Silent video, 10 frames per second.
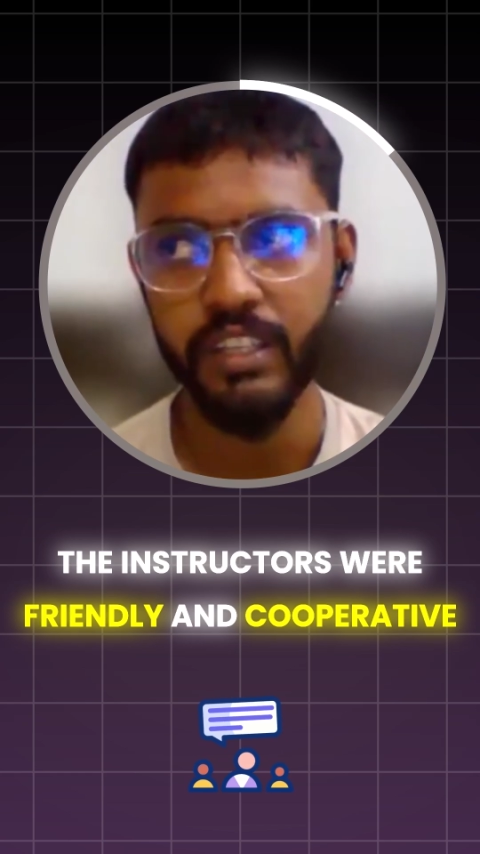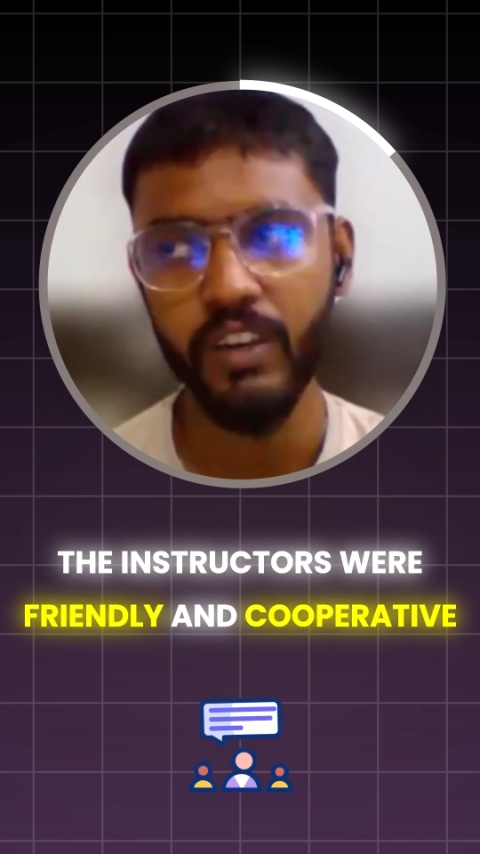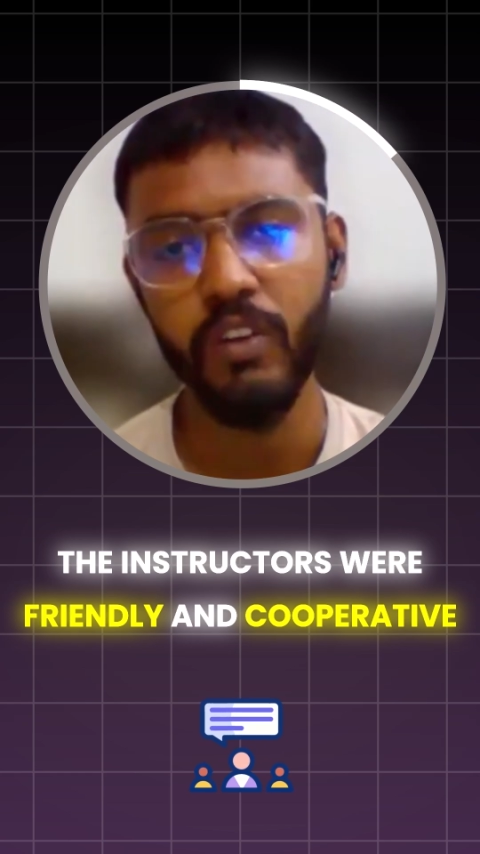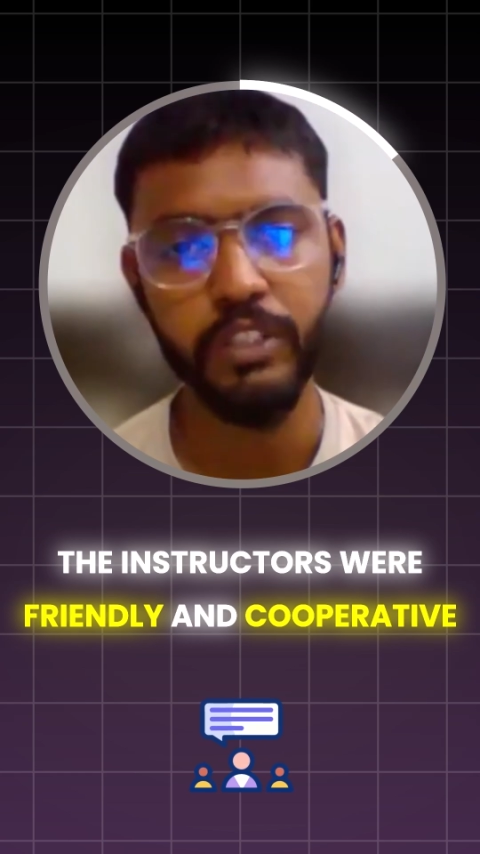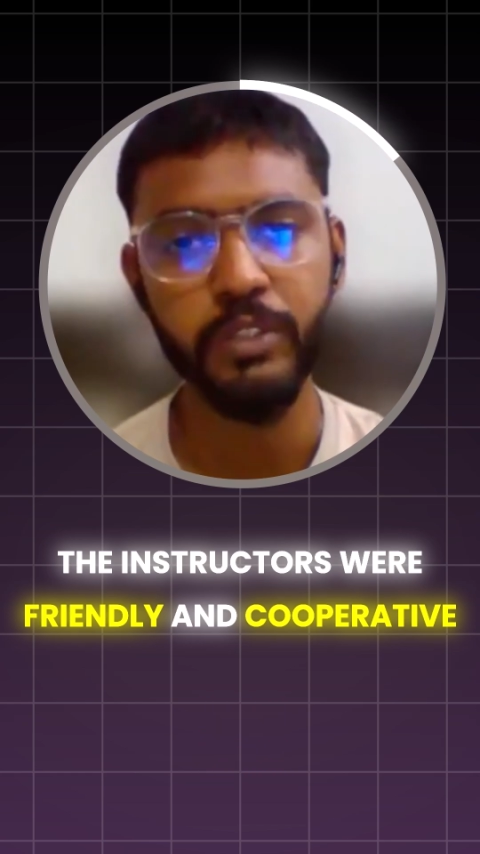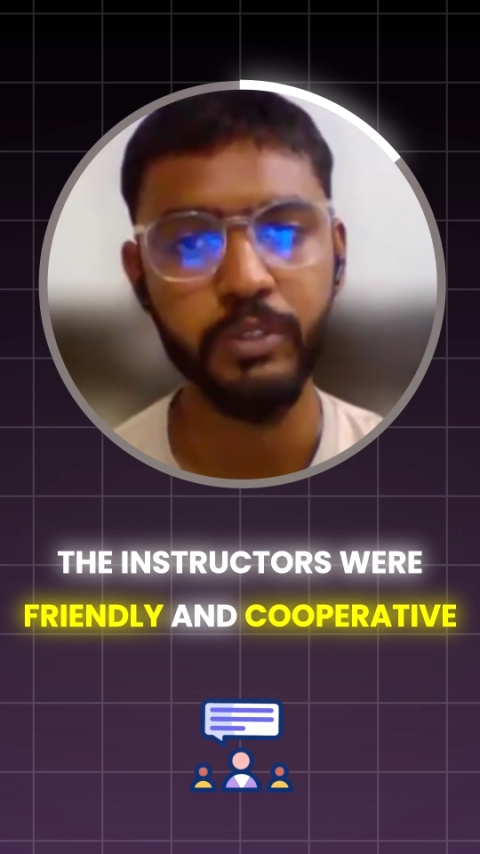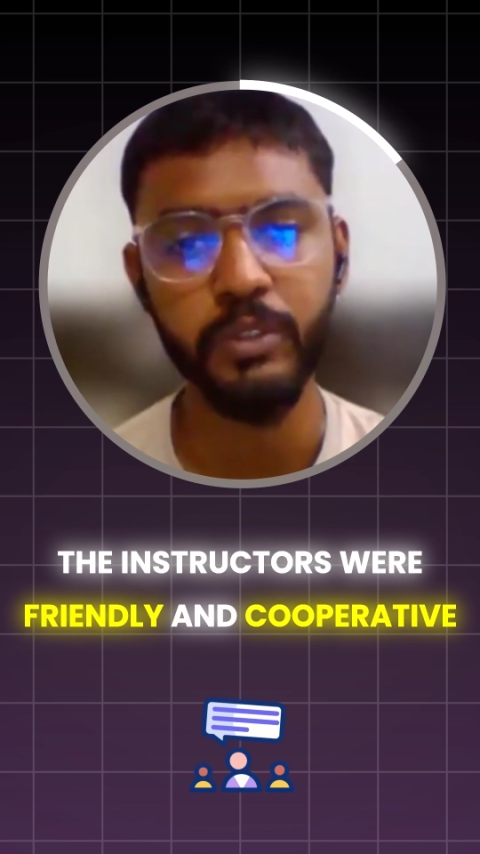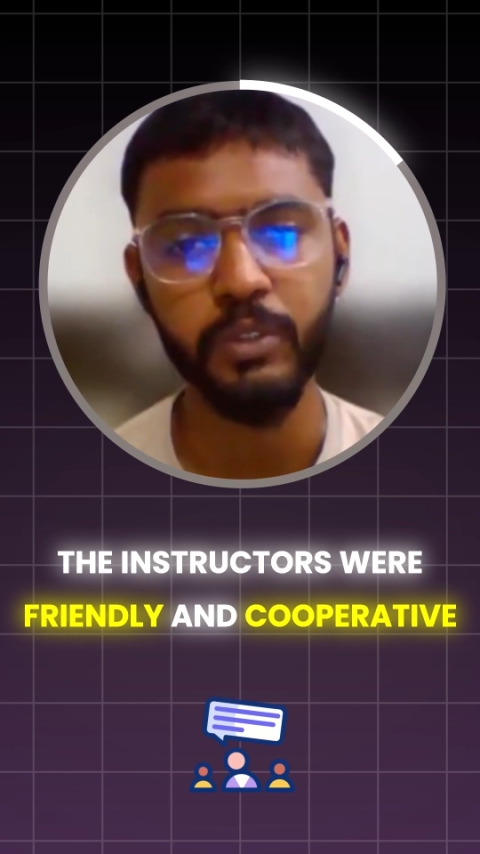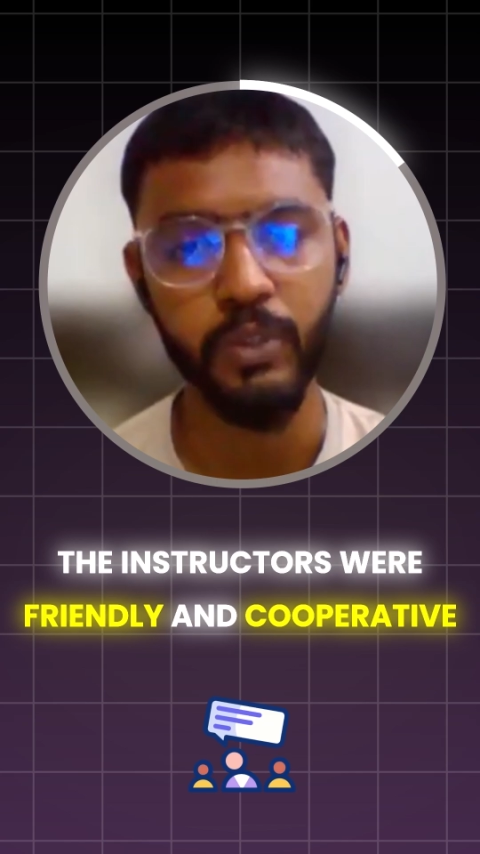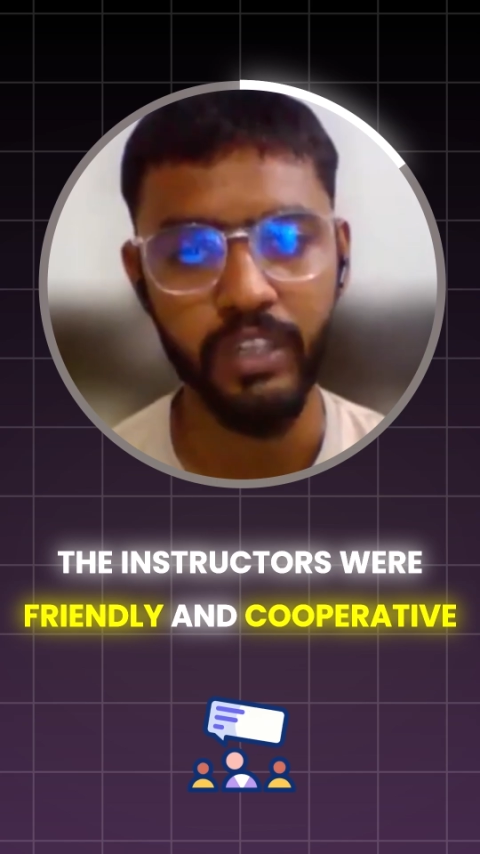always
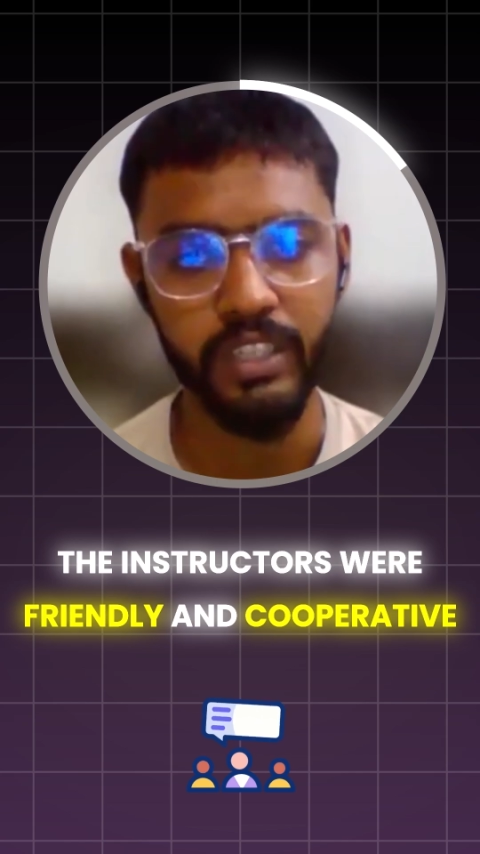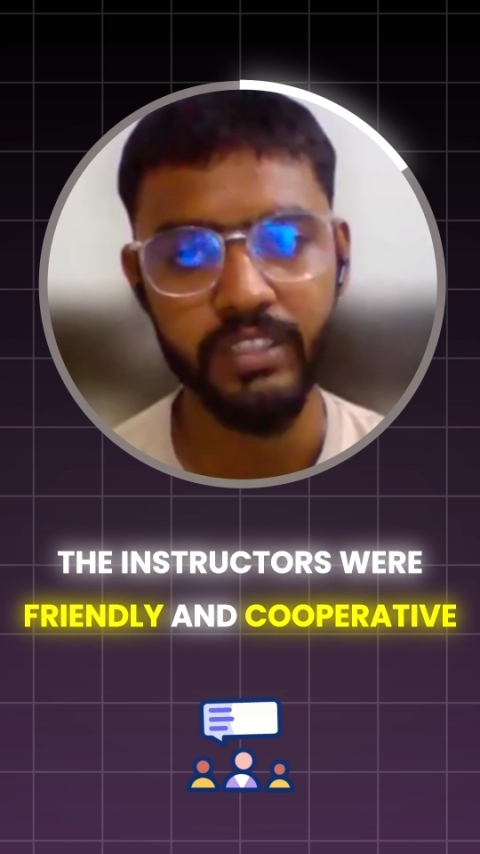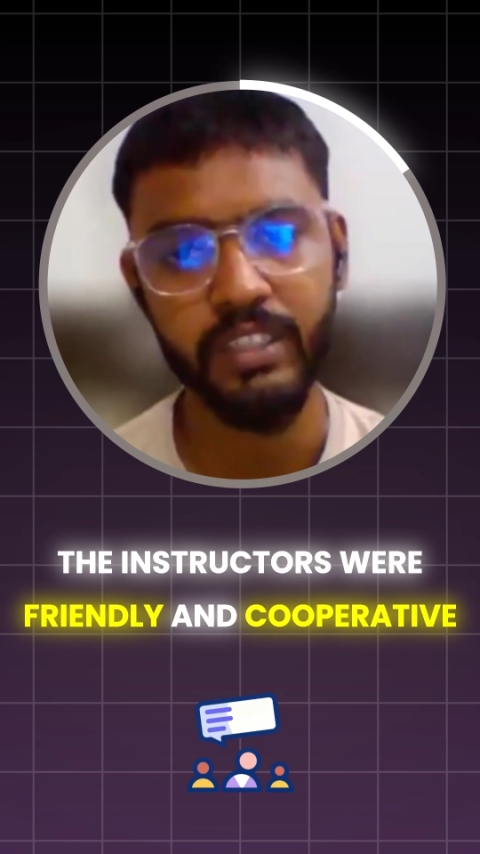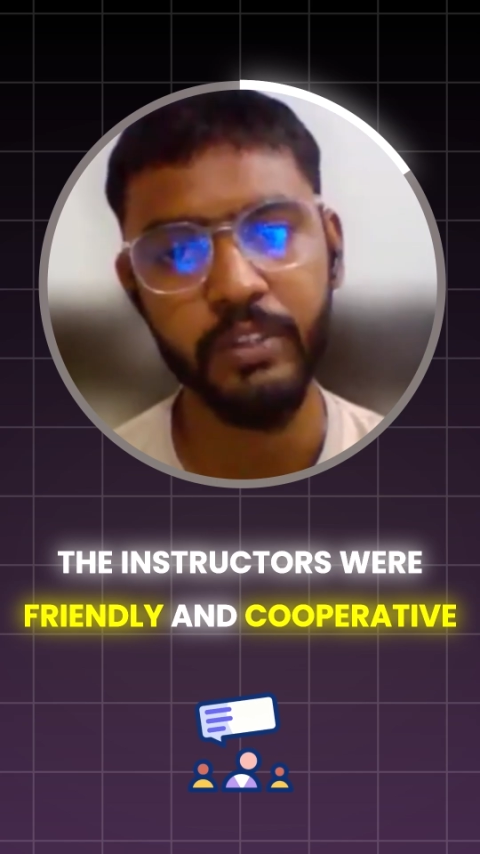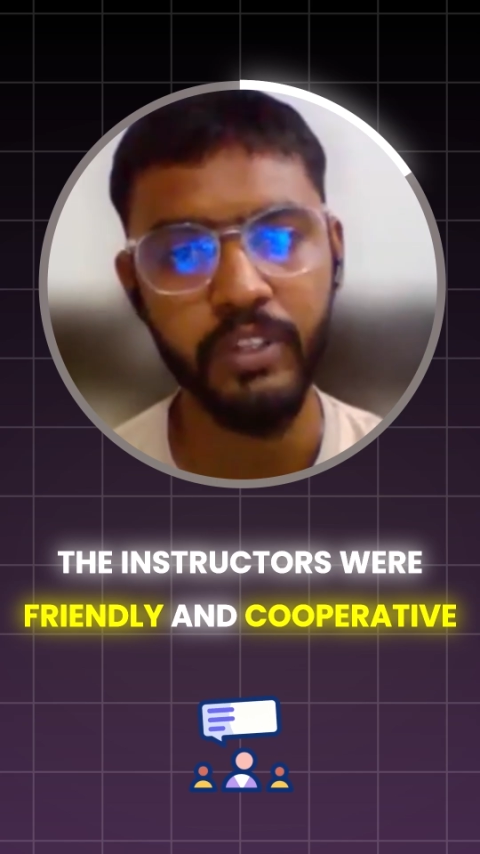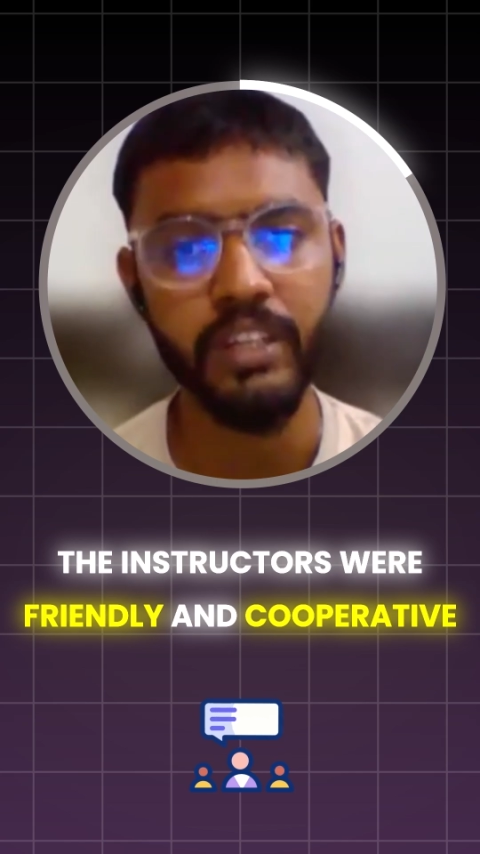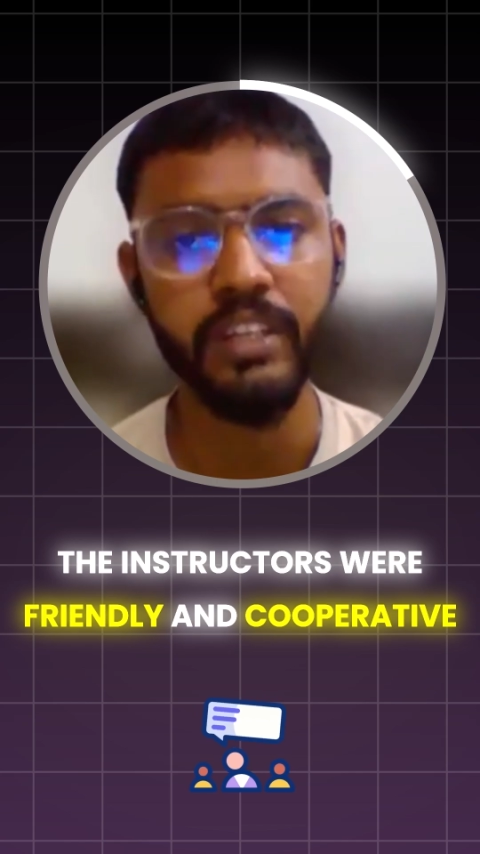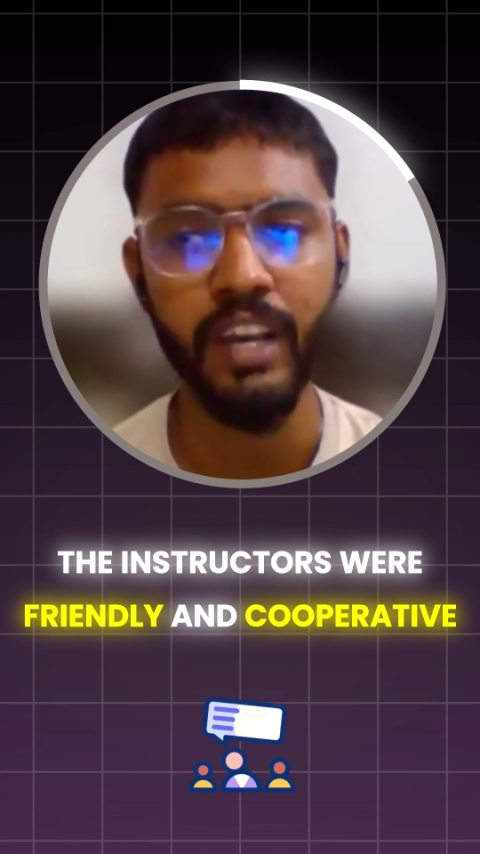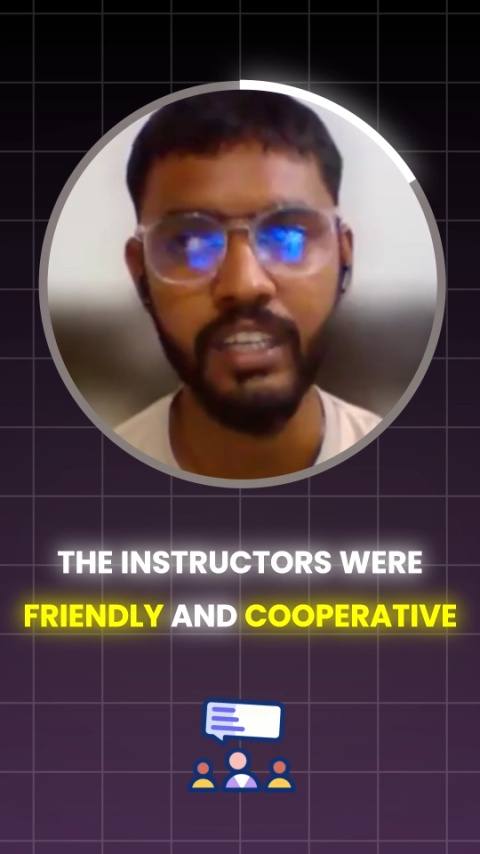used to told us that you can